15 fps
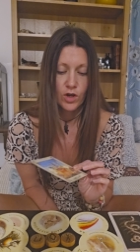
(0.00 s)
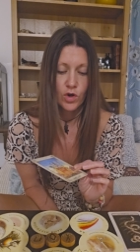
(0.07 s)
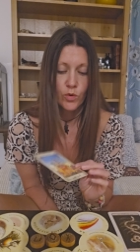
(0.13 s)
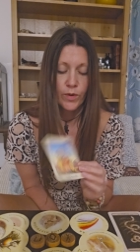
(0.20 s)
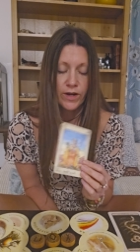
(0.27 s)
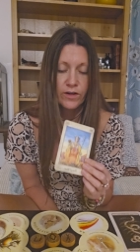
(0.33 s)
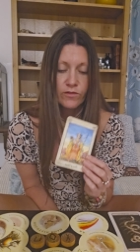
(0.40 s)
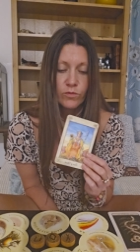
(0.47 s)

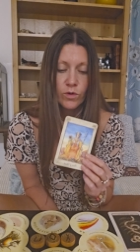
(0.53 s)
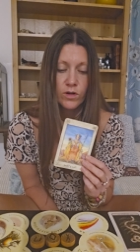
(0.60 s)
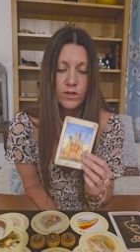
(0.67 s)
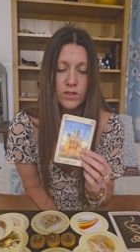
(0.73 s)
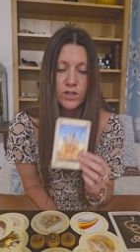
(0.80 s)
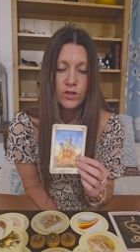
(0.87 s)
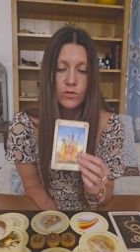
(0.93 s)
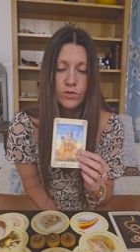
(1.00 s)
Queen of
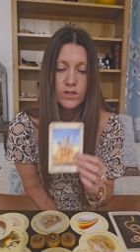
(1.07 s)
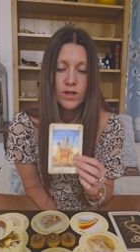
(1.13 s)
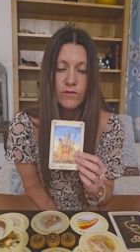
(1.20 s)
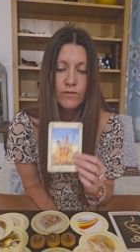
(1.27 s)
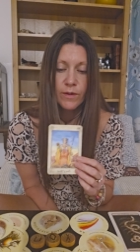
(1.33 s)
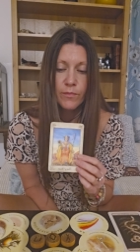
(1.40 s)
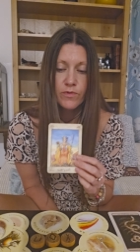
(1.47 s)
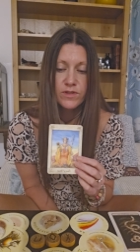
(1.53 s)
Wands can also
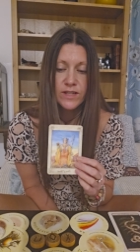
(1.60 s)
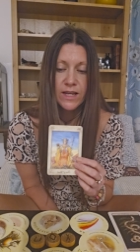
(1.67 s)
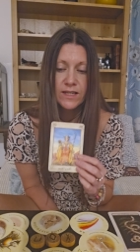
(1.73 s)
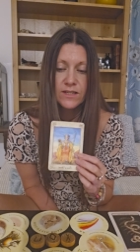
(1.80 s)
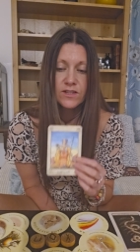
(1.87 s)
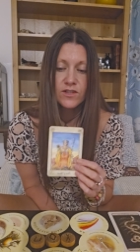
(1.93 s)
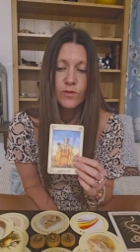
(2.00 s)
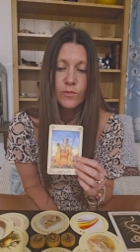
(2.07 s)

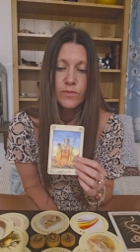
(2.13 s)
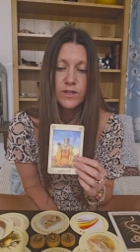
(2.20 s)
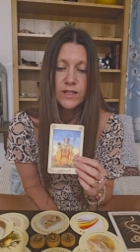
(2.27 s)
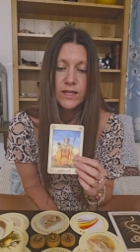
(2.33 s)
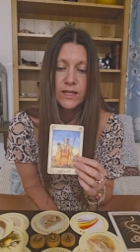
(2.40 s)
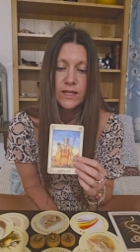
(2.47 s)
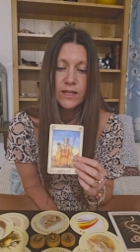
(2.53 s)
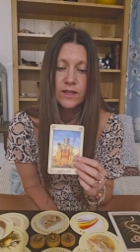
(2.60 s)
represent
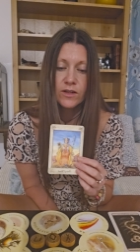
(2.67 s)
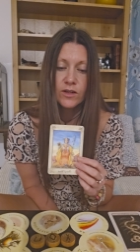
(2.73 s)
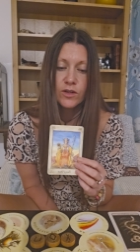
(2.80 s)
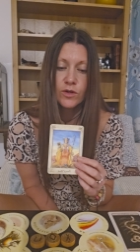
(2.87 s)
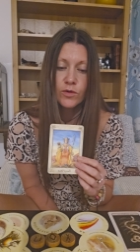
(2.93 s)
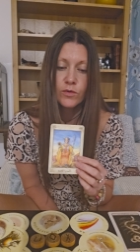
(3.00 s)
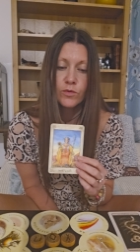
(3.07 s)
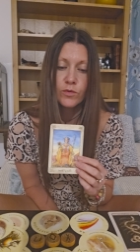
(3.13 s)
somebody
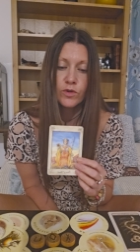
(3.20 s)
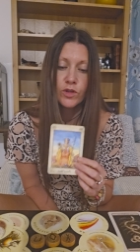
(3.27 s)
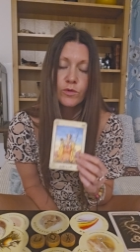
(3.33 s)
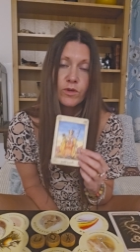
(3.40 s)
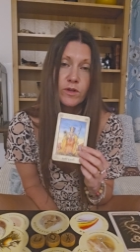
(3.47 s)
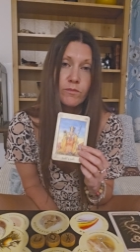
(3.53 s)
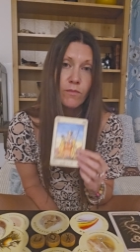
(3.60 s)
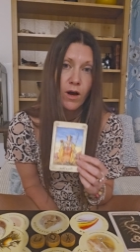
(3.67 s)
who
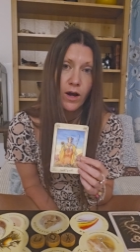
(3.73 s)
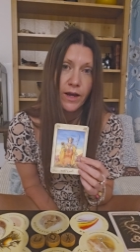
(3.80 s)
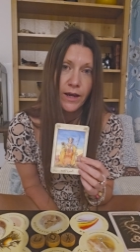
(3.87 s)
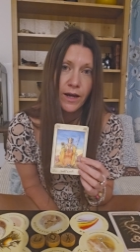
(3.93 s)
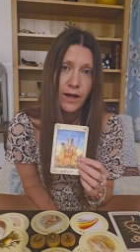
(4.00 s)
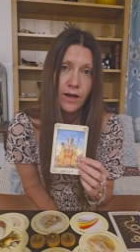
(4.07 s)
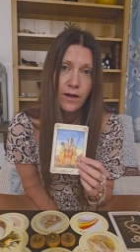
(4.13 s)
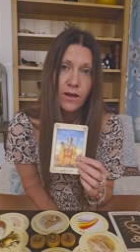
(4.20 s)
you
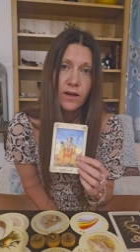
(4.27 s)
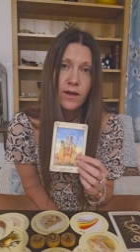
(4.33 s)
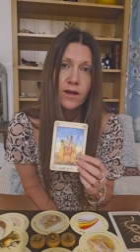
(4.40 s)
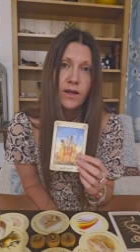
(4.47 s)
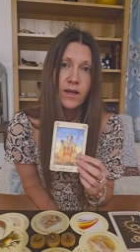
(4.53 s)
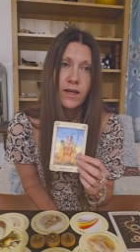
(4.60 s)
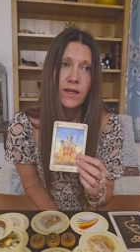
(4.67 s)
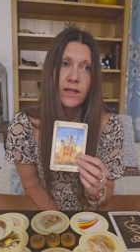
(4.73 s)
admire
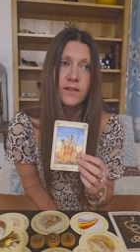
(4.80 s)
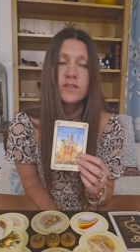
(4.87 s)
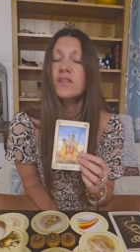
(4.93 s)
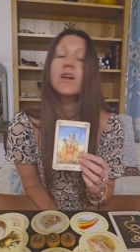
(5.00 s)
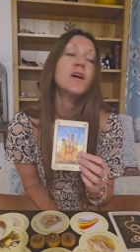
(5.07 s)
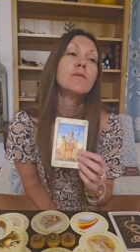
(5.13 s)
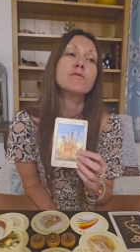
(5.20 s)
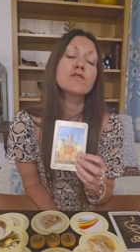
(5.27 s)
in
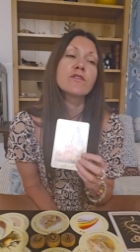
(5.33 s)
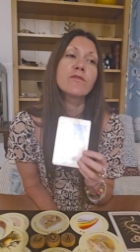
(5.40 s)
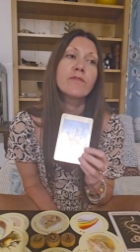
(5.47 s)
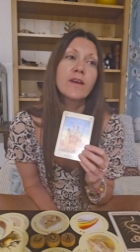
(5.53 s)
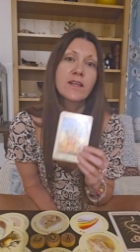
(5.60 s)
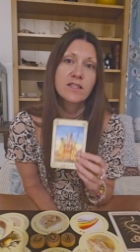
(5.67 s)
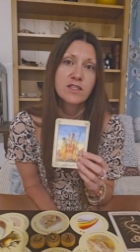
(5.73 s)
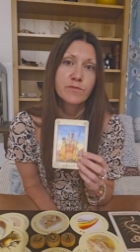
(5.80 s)
terms of
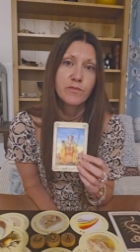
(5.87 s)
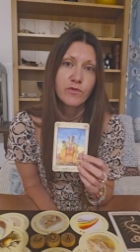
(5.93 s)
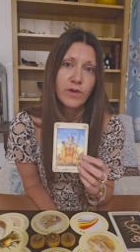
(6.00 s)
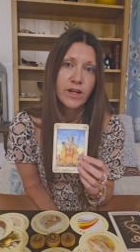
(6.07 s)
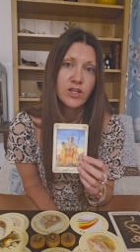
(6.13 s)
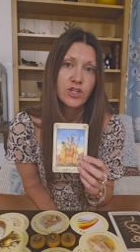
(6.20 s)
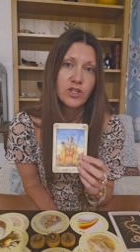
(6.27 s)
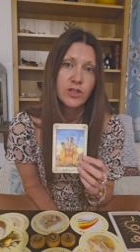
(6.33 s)

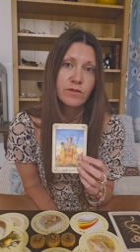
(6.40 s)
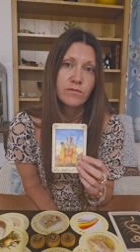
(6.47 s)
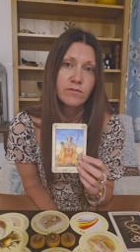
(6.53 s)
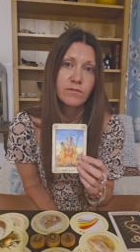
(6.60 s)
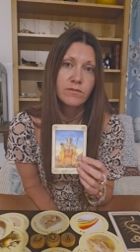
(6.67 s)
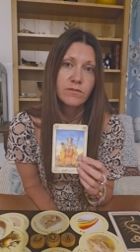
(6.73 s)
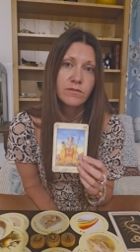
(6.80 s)
inspiration.